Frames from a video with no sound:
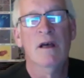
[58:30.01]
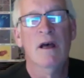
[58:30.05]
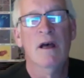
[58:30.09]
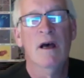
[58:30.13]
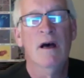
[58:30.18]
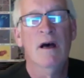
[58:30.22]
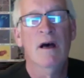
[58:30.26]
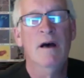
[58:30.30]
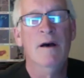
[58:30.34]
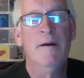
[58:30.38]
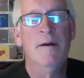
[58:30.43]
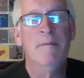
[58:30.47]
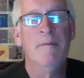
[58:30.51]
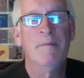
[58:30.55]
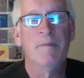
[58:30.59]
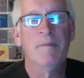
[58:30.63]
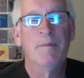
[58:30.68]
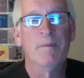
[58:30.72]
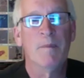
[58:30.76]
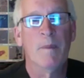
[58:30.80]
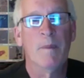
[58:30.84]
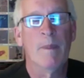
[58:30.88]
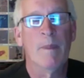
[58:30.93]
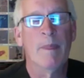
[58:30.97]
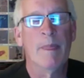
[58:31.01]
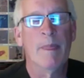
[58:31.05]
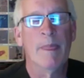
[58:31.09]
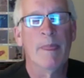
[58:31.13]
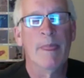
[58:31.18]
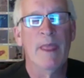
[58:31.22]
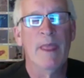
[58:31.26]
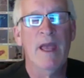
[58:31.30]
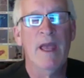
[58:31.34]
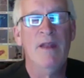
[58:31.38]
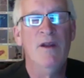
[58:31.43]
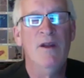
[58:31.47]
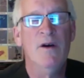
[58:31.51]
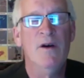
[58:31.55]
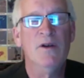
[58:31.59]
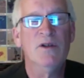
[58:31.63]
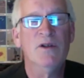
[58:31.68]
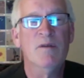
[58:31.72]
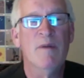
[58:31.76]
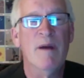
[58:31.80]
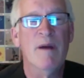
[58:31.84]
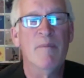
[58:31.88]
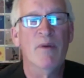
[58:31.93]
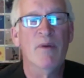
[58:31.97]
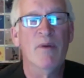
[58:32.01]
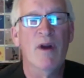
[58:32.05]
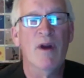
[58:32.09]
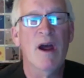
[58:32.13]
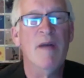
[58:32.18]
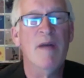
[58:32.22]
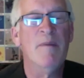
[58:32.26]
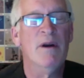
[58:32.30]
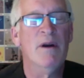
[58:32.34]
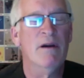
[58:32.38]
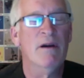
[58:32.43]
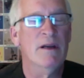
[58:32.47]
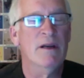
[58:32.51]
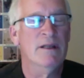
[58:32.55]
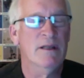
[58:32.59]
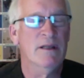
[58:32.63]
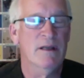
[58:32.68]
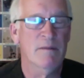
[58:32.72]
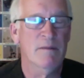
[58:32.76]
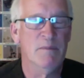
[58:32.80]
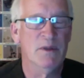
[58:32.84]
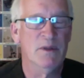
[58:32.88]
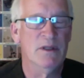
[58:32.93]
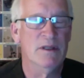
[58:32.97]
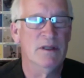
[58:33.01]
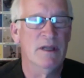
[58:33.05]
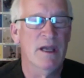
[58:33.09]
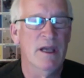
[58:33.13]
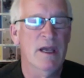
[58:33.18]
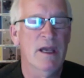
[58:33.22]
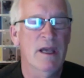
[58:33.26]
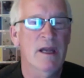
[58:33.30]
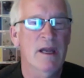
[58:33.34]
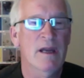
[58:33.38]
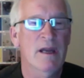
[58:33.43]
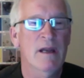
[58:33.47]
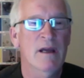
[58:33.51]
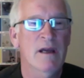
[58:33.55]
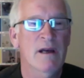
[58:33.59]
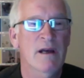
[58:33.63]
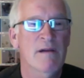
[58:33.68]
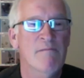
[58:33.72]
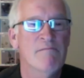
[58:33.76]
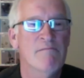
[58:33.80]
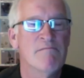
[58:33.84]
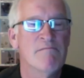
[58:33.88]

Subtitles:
And those are my primary tips. And I